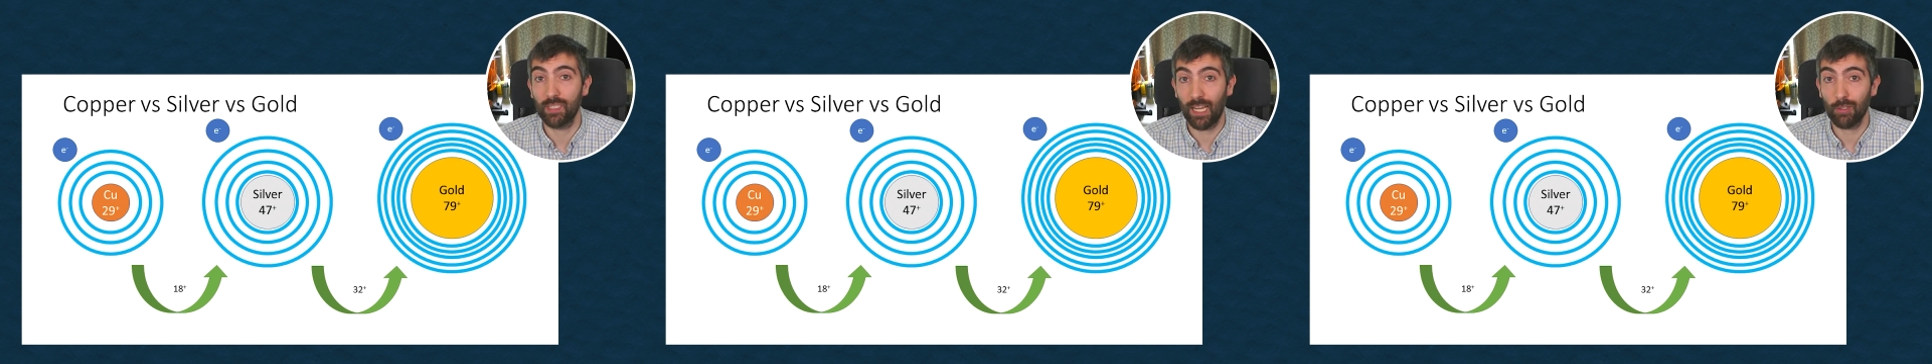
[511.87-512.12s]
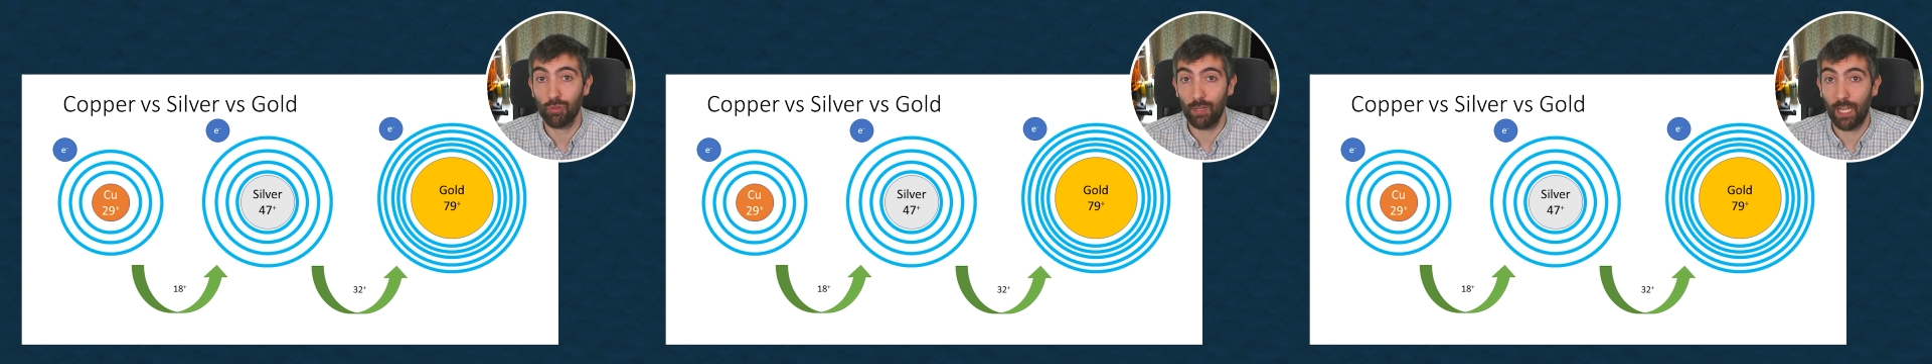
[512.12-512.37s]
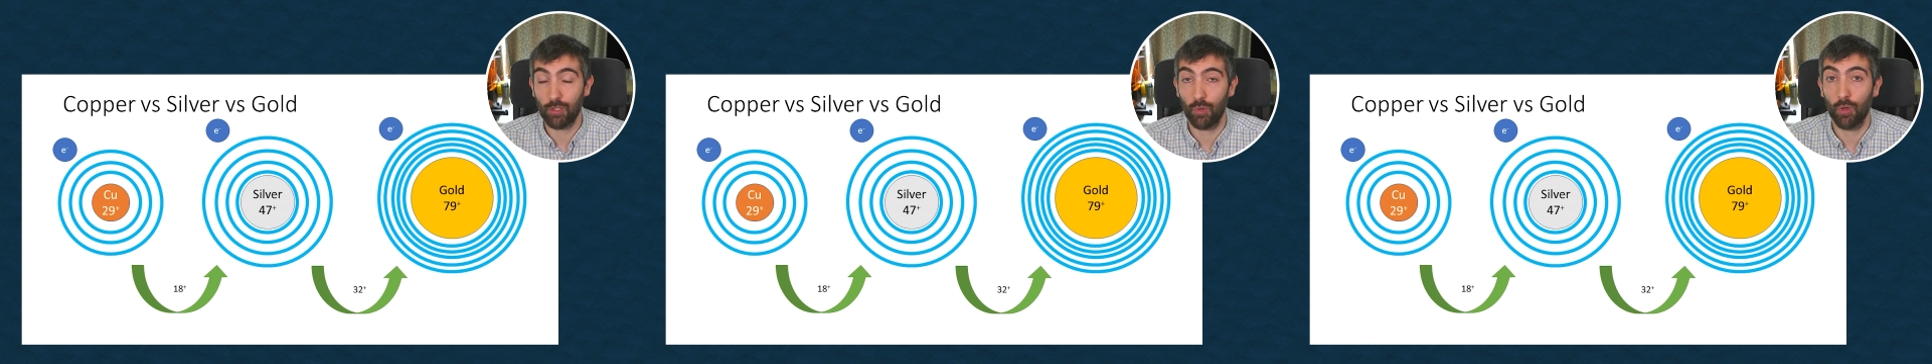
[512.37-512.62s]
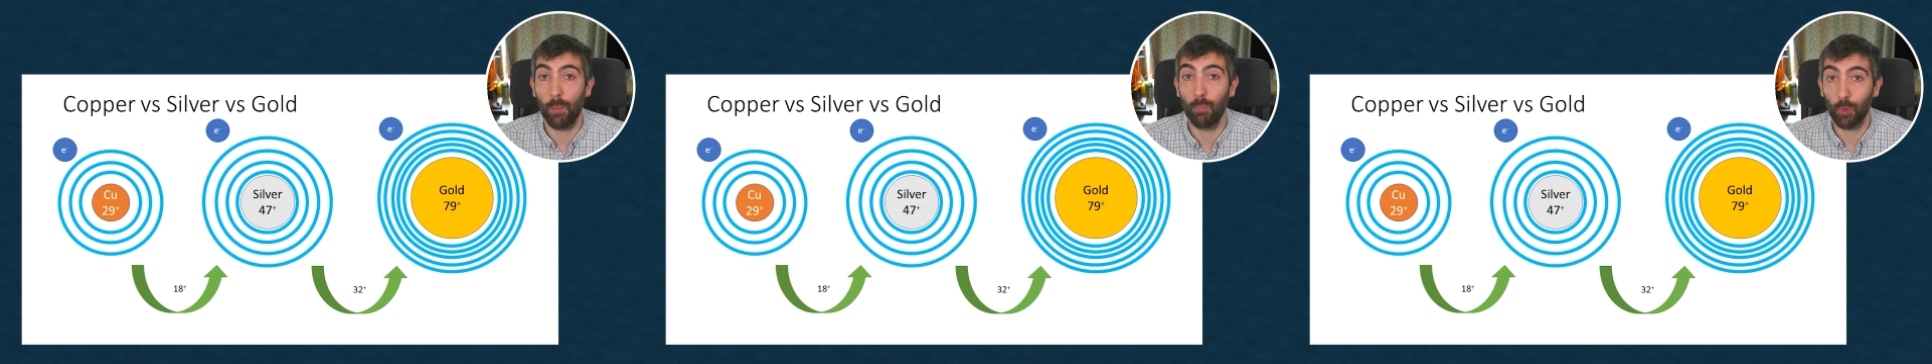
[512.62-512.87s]
outer
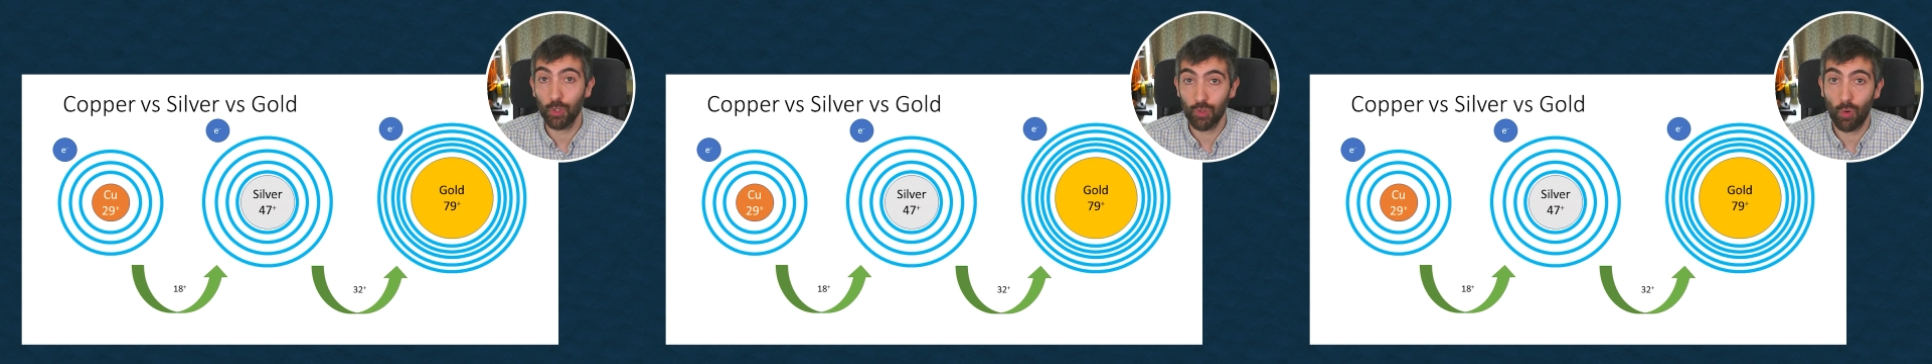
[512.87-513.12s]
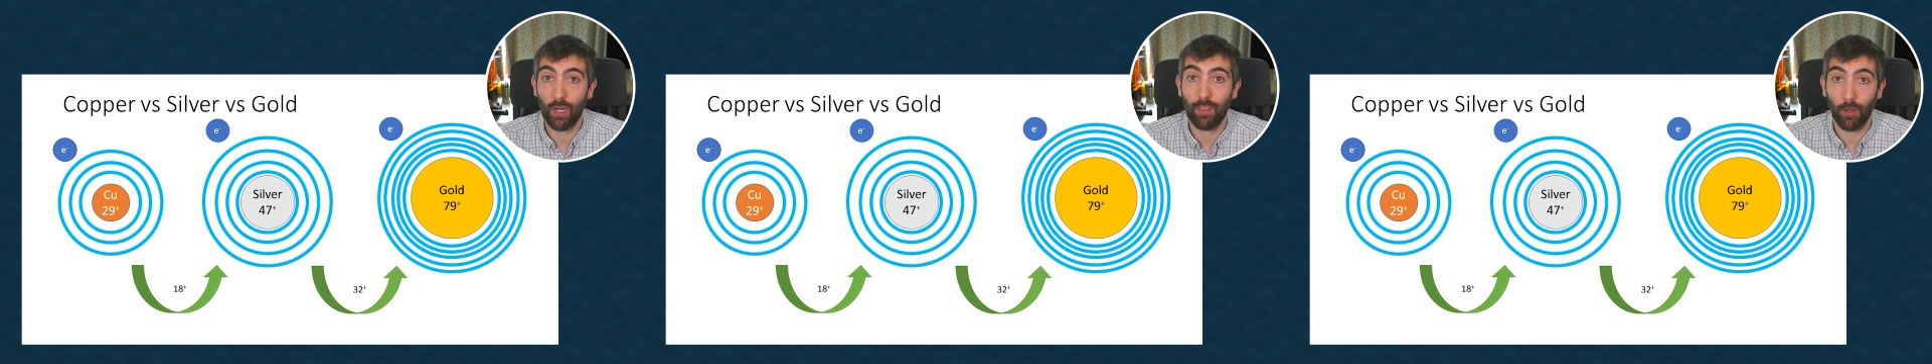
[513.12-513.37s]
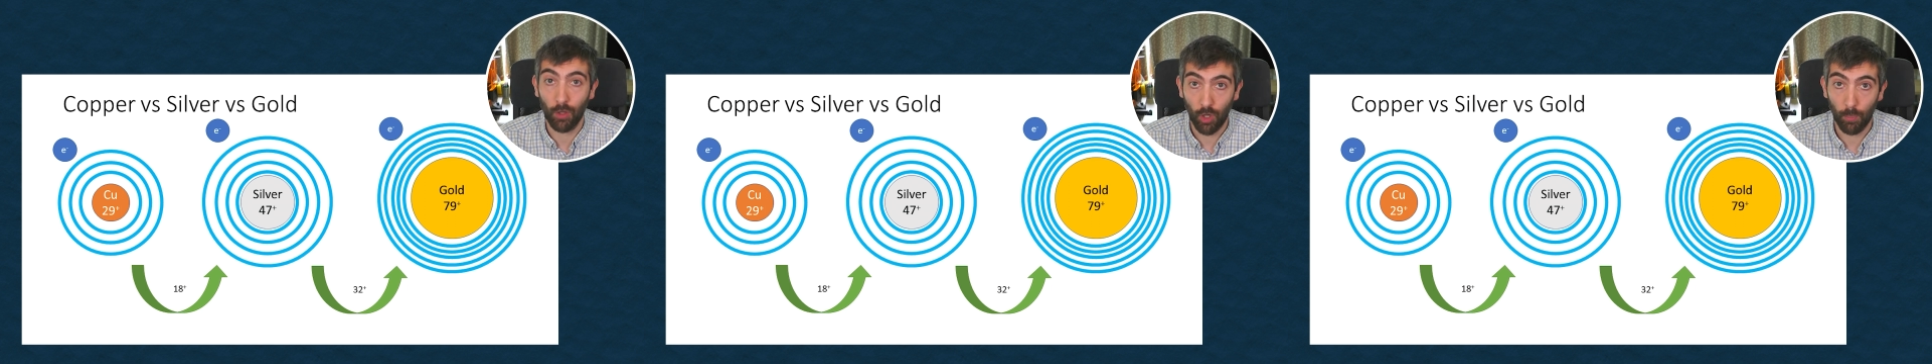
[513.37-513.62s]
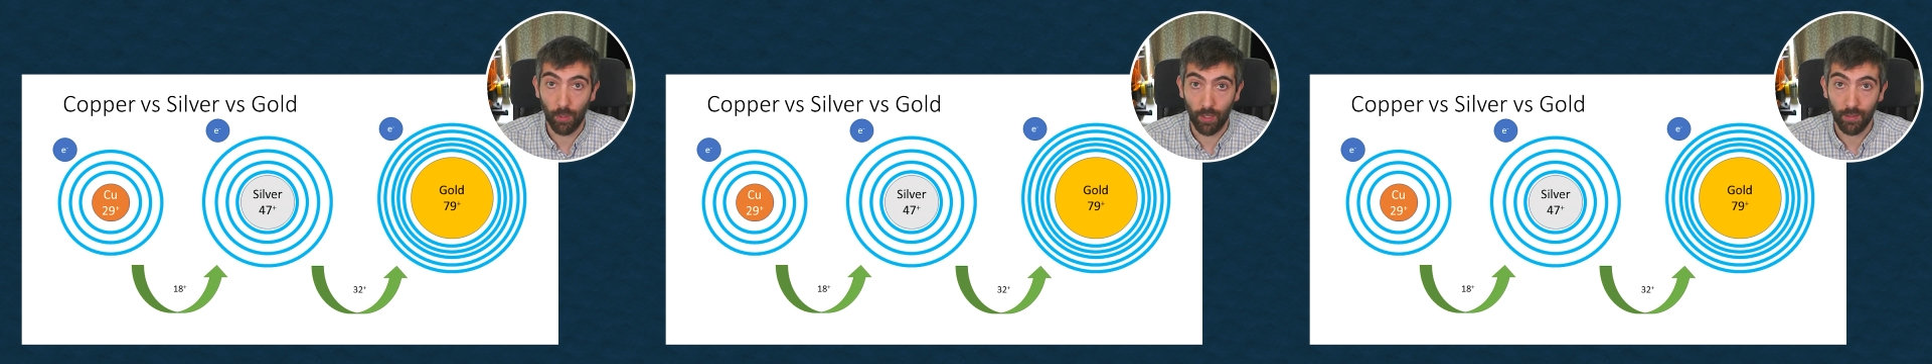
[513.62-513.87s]
electron more strongly than
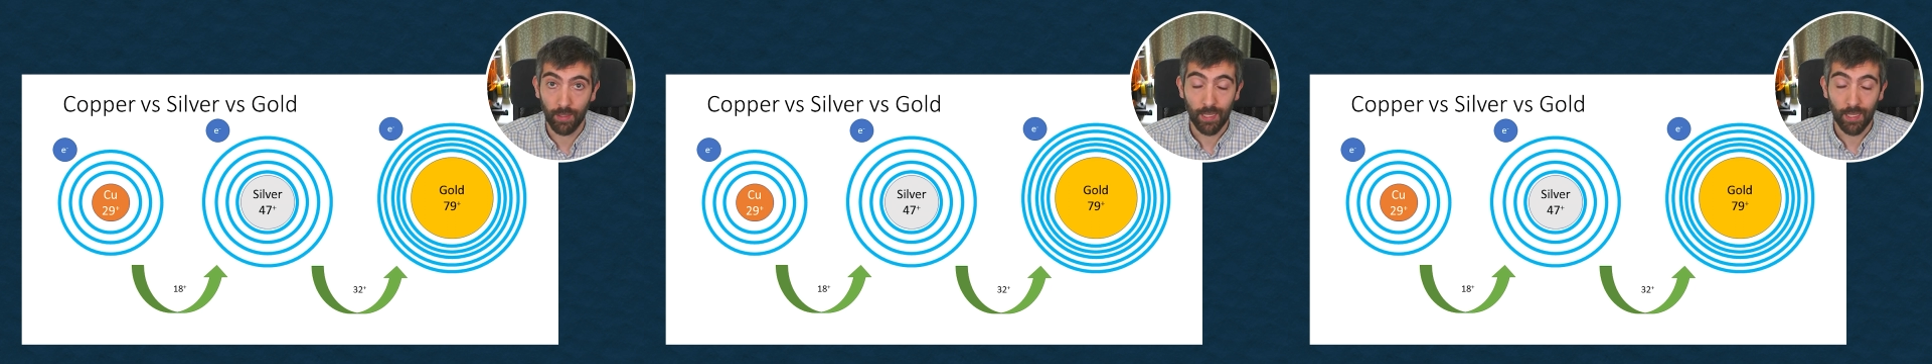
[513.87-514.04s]
copper